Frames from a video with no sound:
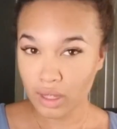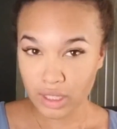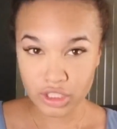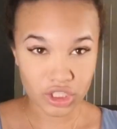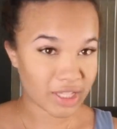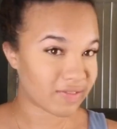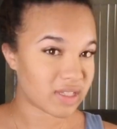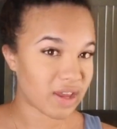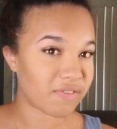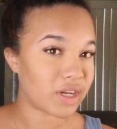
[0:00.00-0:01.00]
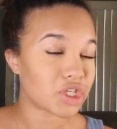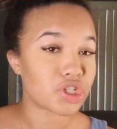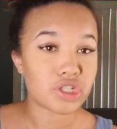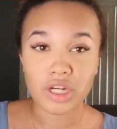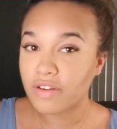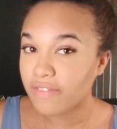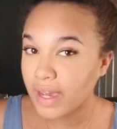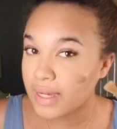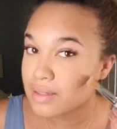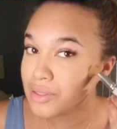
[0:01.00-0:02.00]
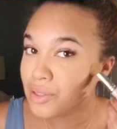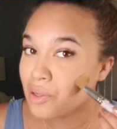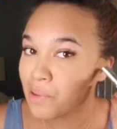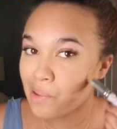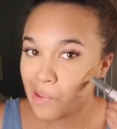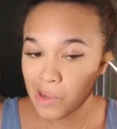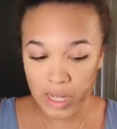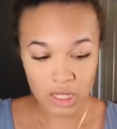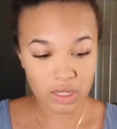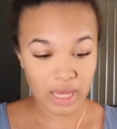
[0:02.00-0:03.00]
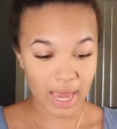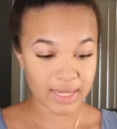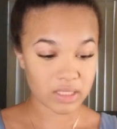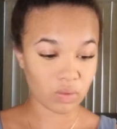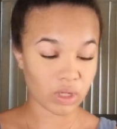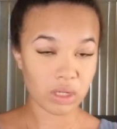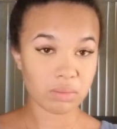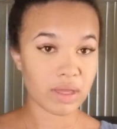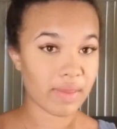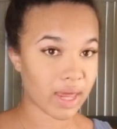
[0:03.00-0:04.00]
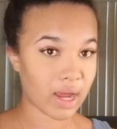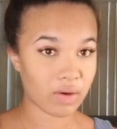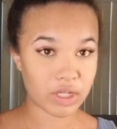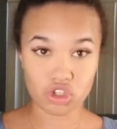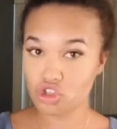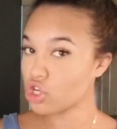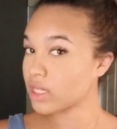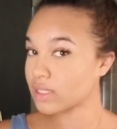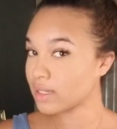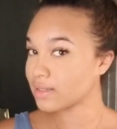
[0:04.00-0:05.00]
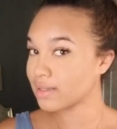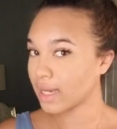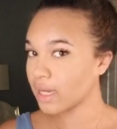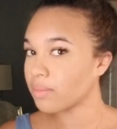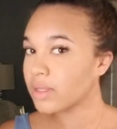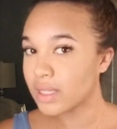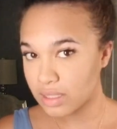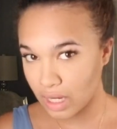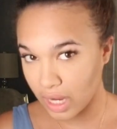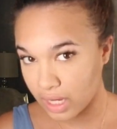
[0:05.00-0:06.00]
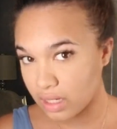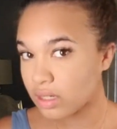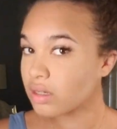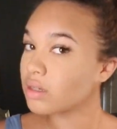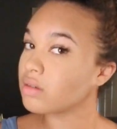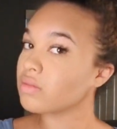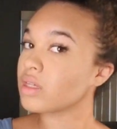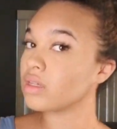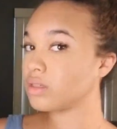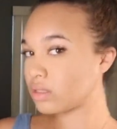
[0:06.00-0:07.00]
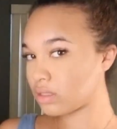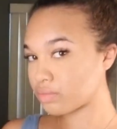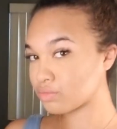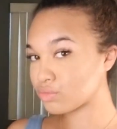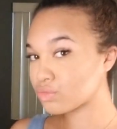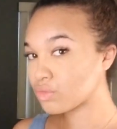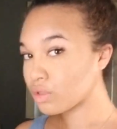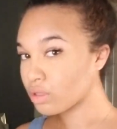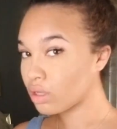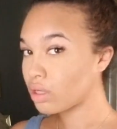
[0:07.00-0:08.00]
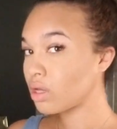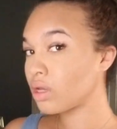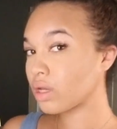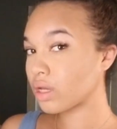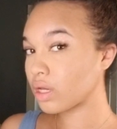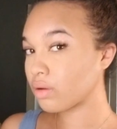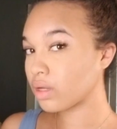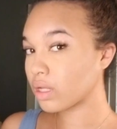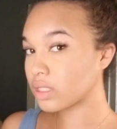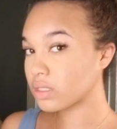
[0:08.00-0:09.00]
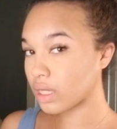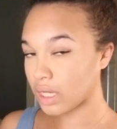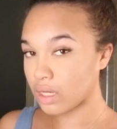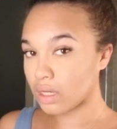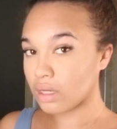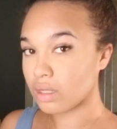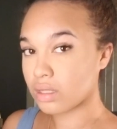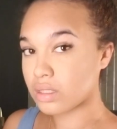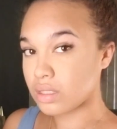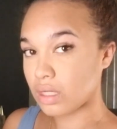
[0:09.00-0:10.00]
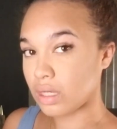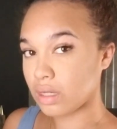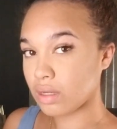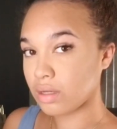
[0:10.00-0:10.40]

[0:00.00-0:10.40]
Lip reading: Just gives definition to your face. Okay, so we're going to blend that out in just a second, but that's kind of, okay, see. Kind of what it looks like. Let's see.